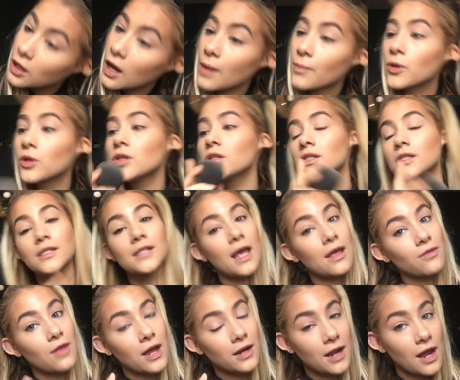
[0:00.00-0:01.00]
Yeah, I'm gonna
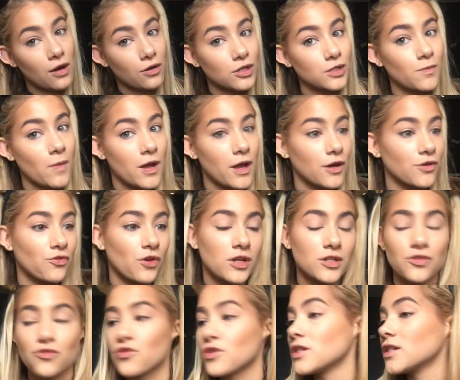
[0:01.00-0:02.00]
set that now because my under
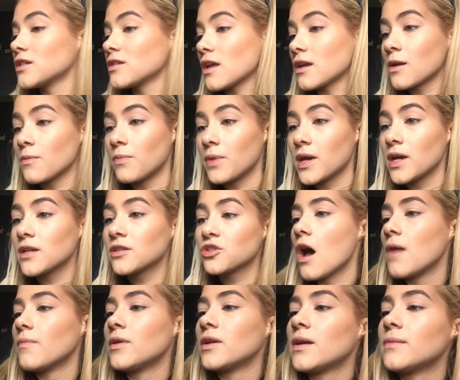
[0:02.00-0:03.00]
eyes crease like a bitch.
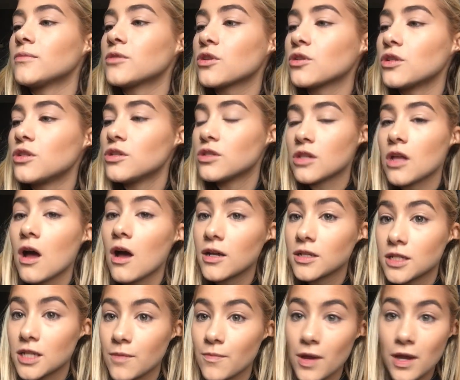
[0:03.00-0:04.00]
And I'm just gonna use the
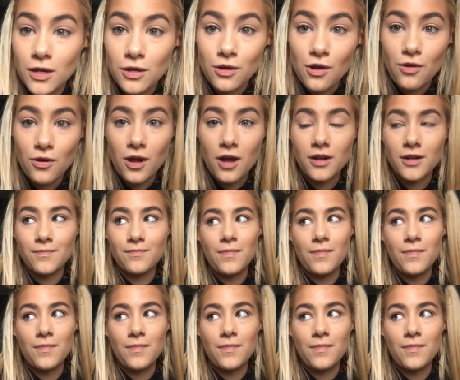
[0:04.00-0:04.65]
RCMA no color